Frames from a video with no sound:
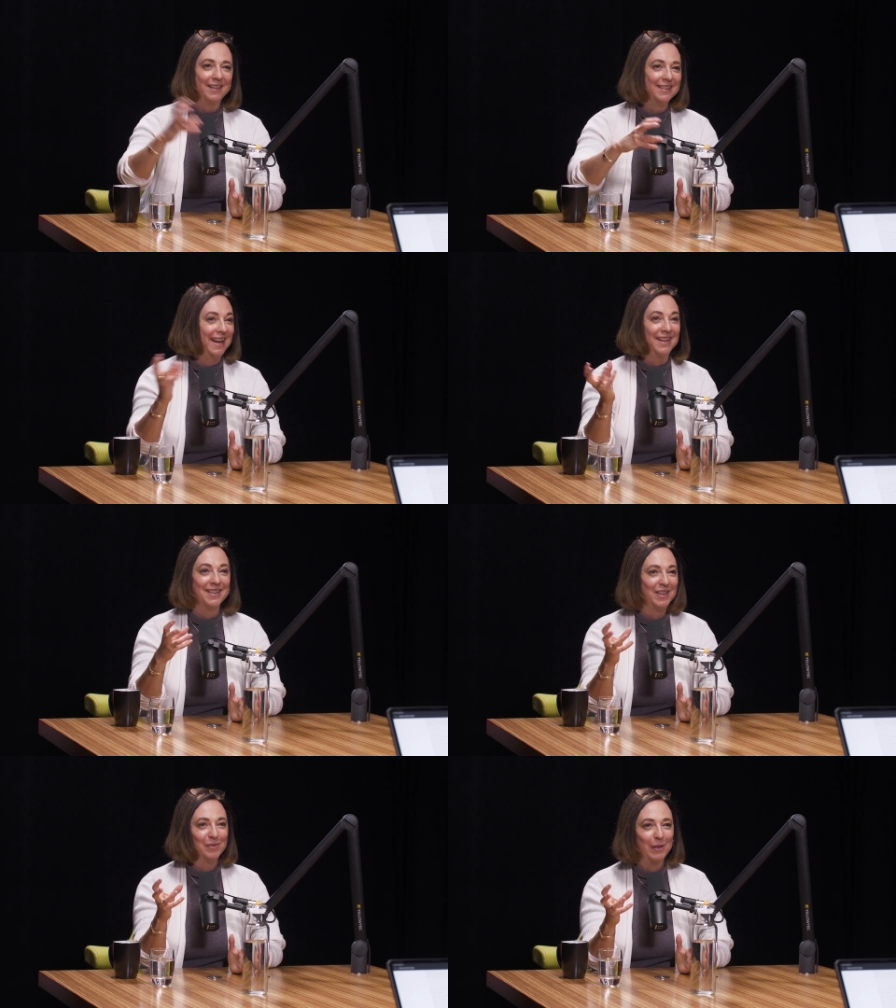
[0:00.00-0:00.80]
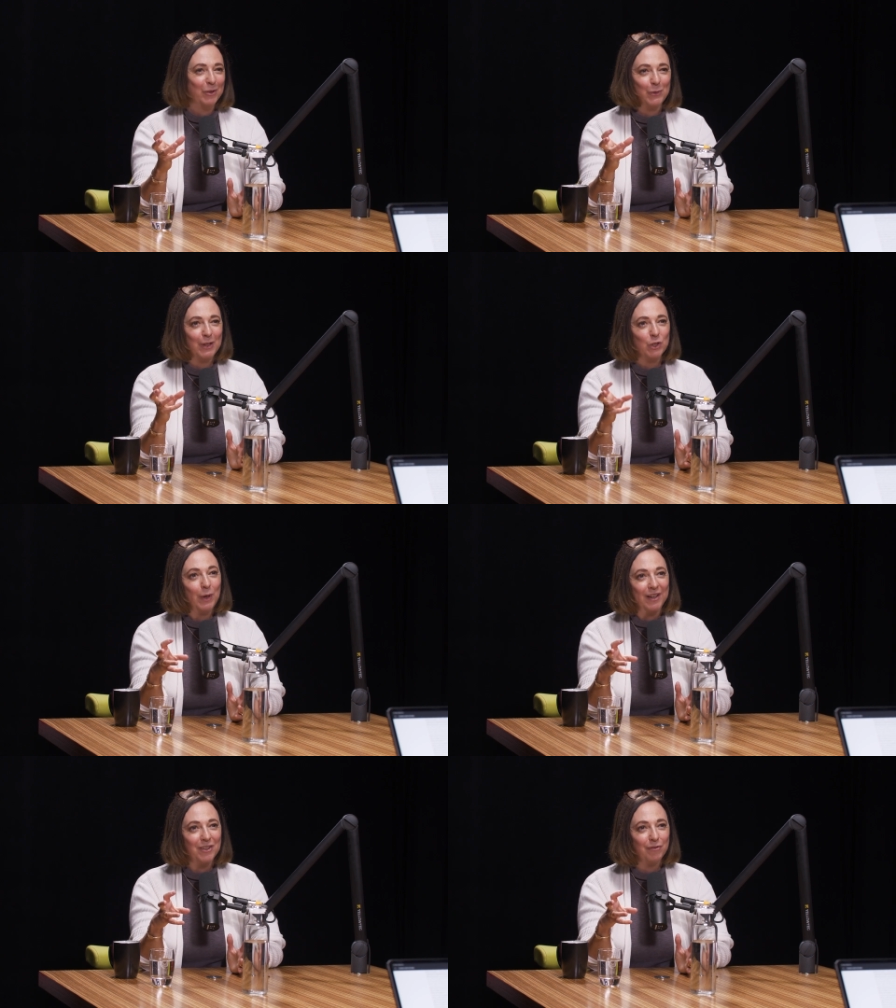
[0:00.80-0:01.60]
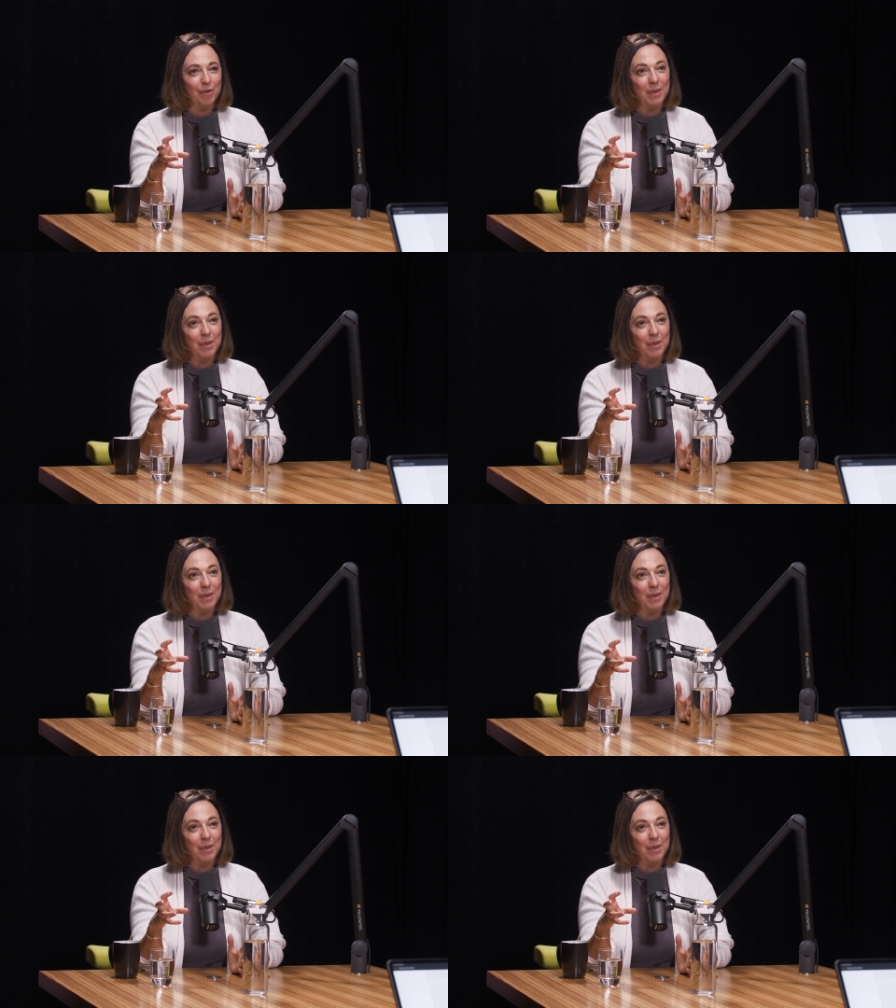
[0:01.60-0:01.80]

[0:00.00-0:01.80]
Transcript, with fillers: going to tend in this bittersweet direction mm -hmm.